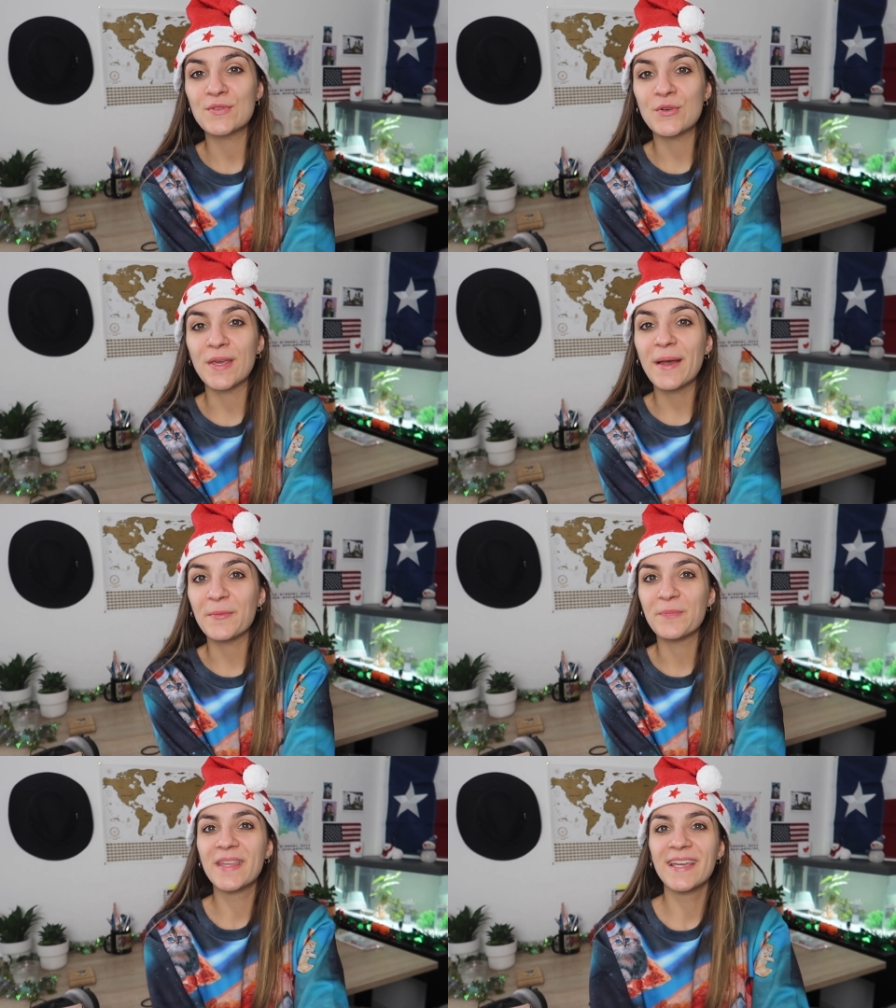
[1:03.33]
So yeah,
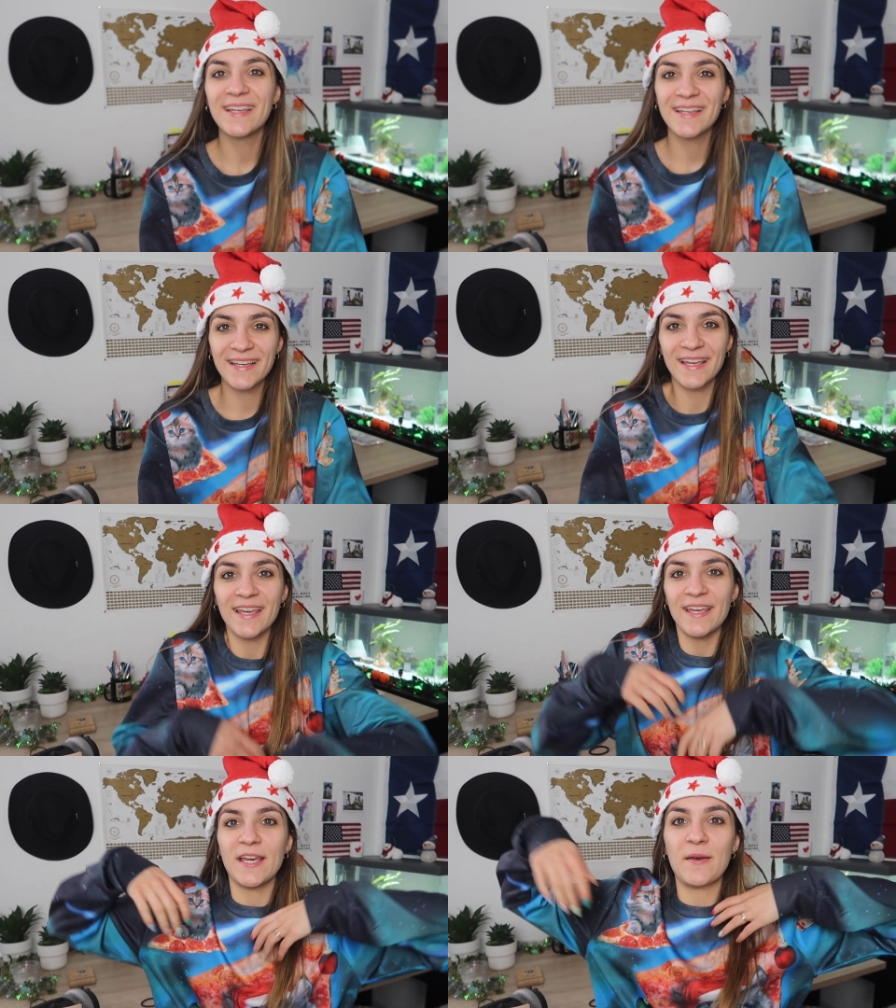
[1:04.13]

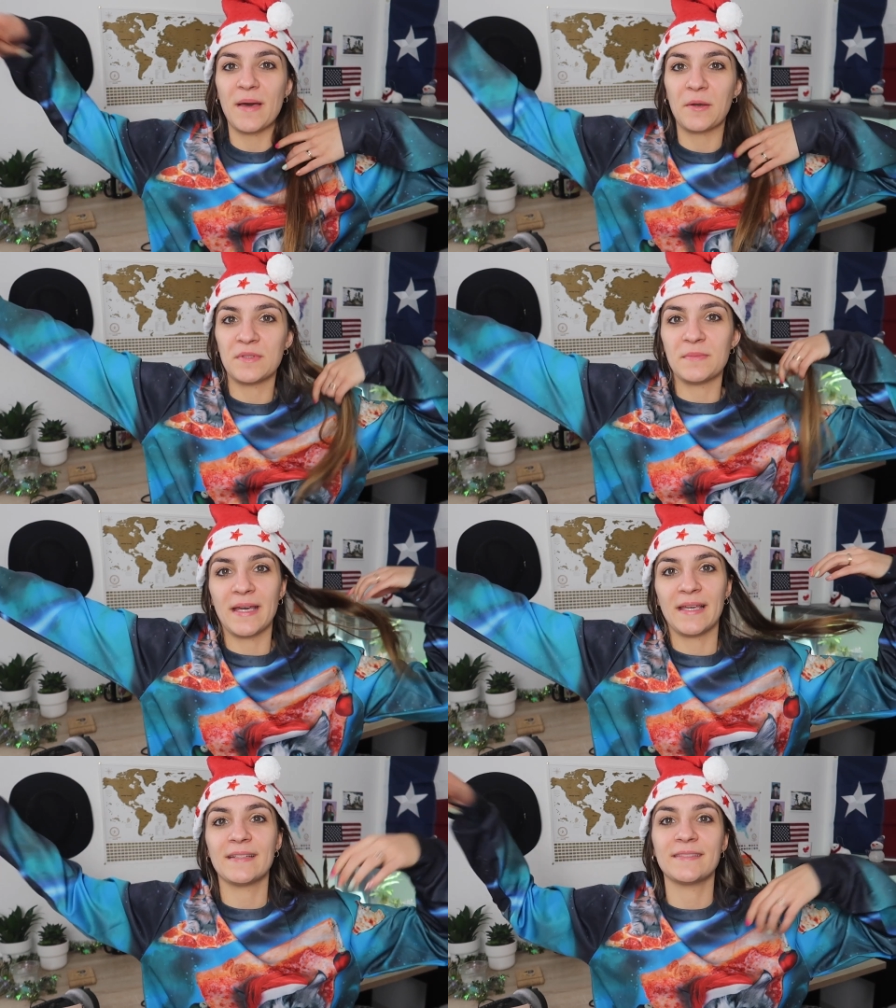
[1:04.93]
I'm back with
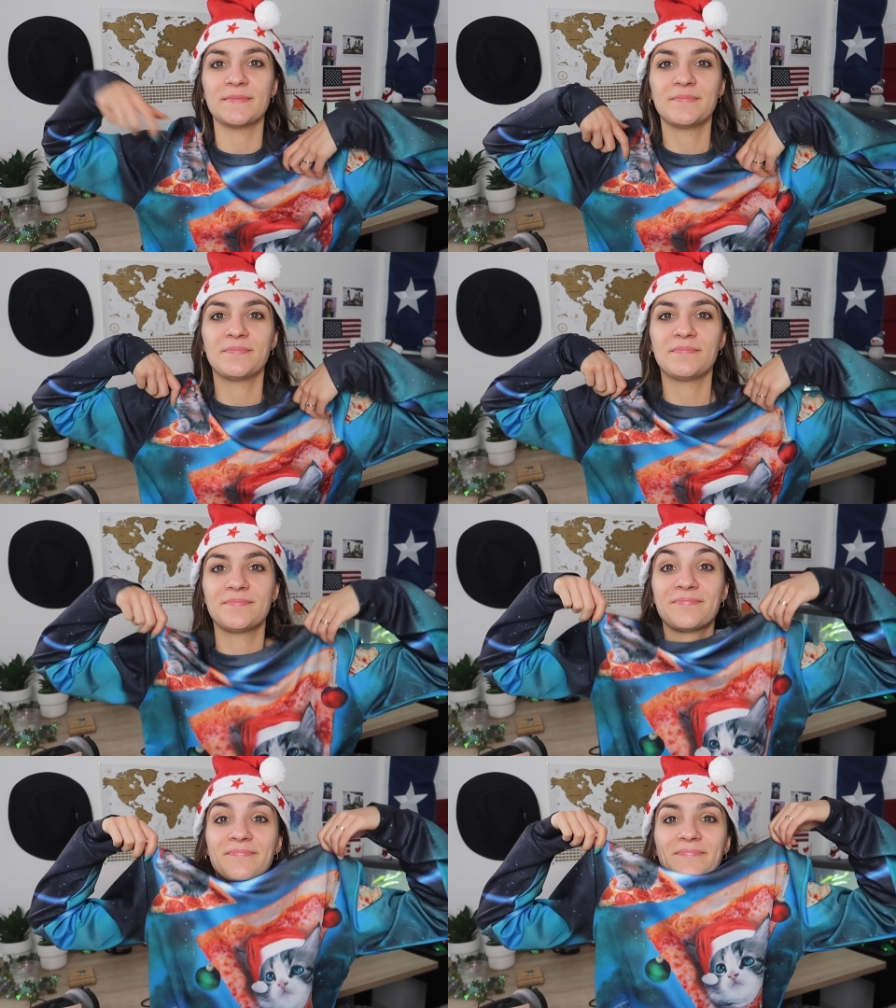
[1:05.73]
my
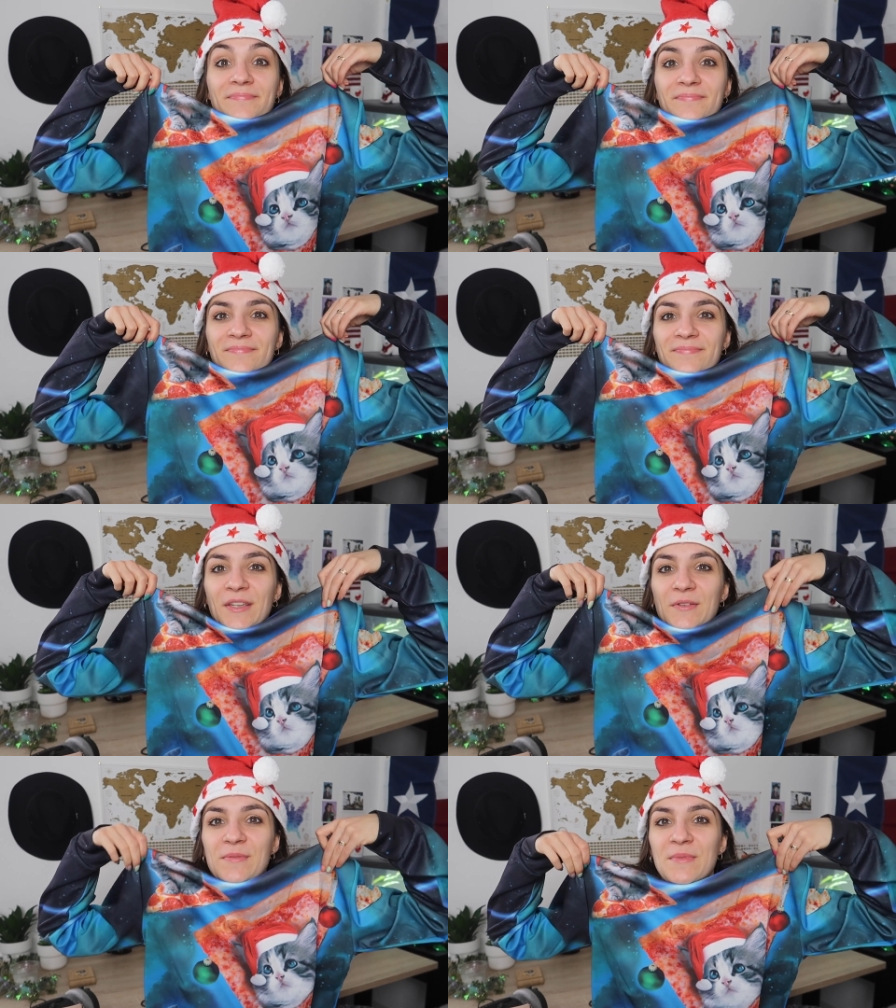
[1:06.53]
uh,
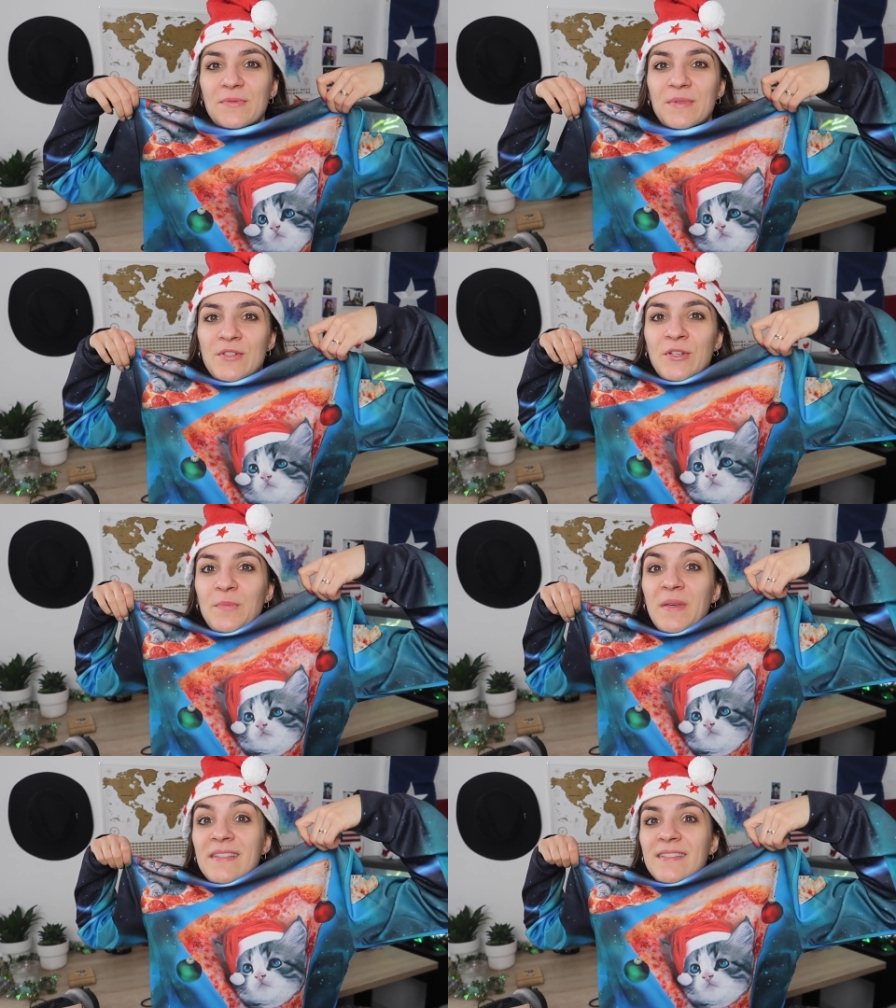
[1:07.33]
mm, Christmas
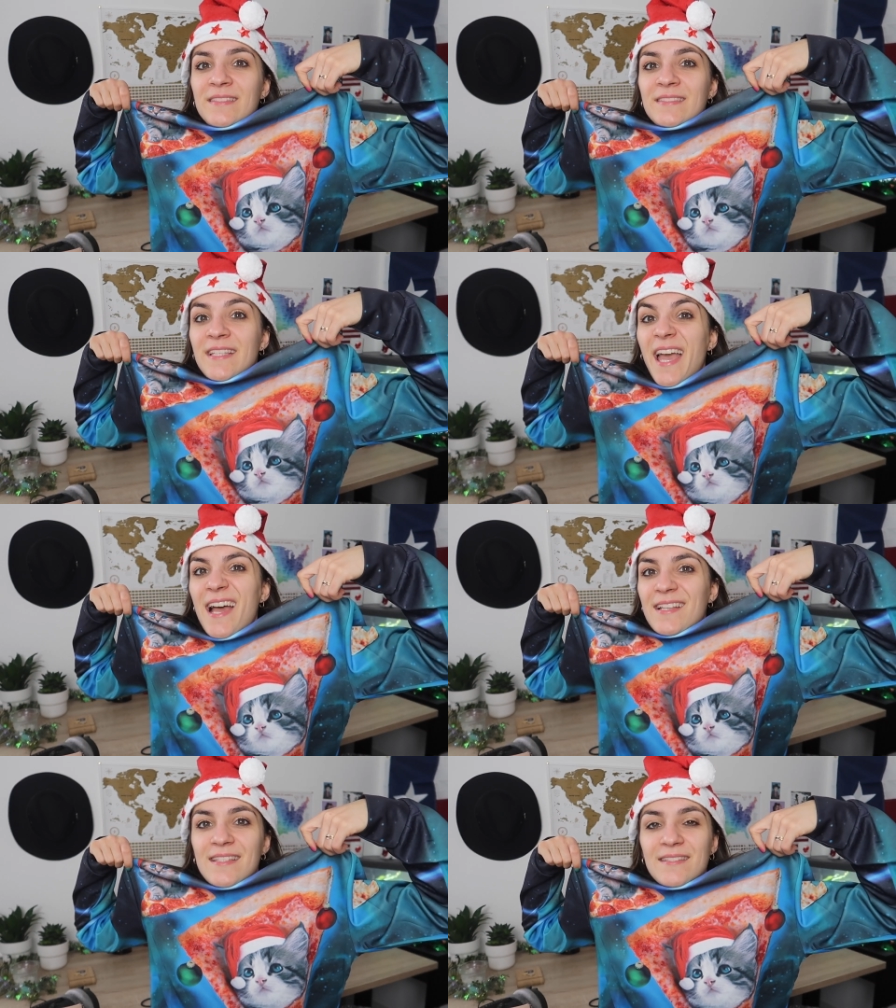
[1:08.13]
sweatshirt, pizzas,
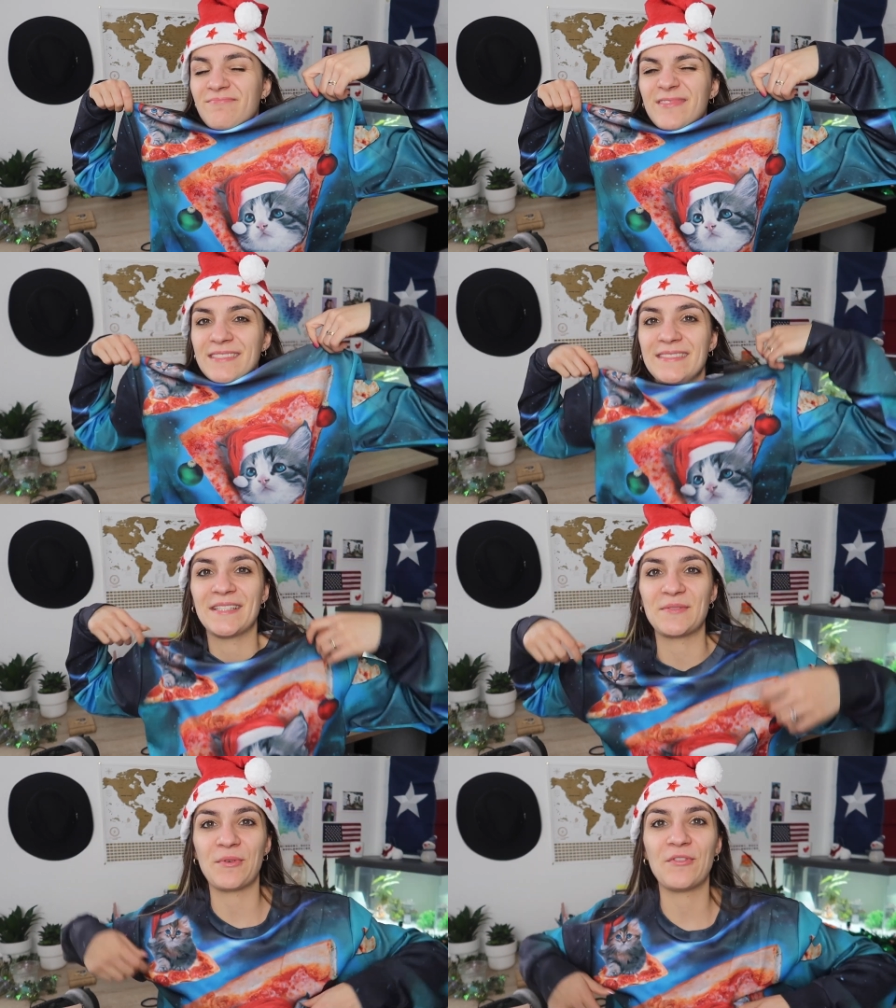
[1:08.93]
cats,
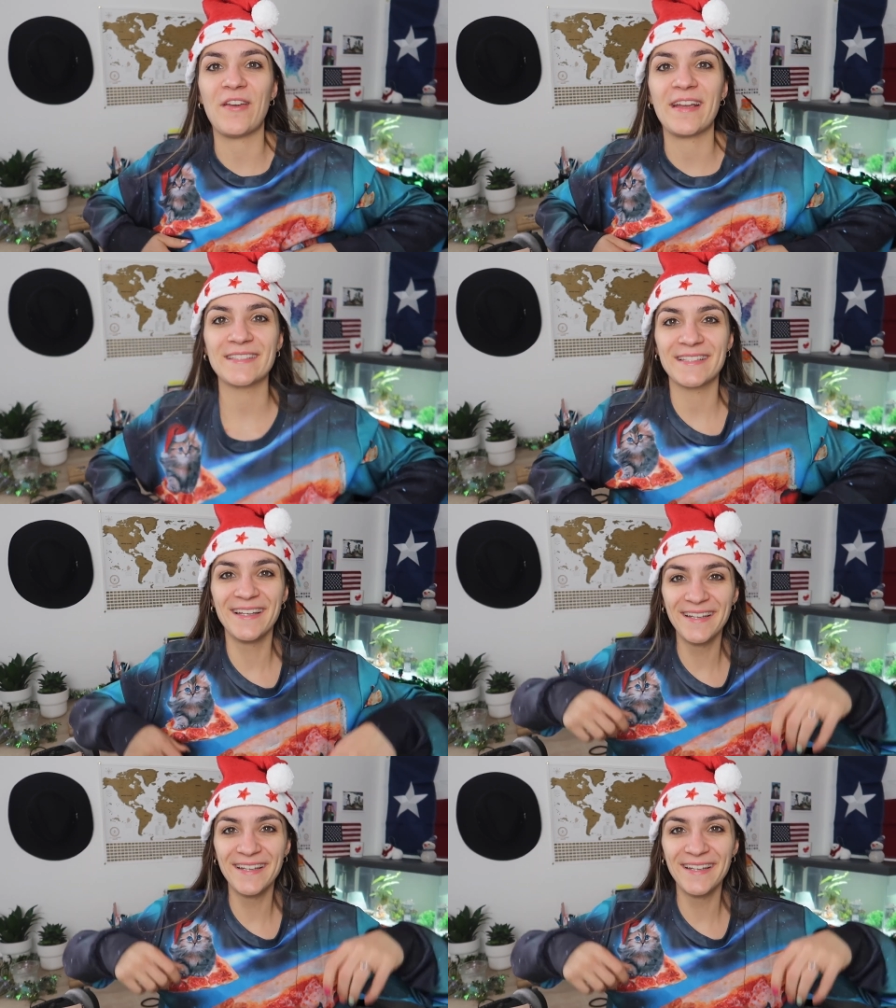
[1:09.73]
it's perfect.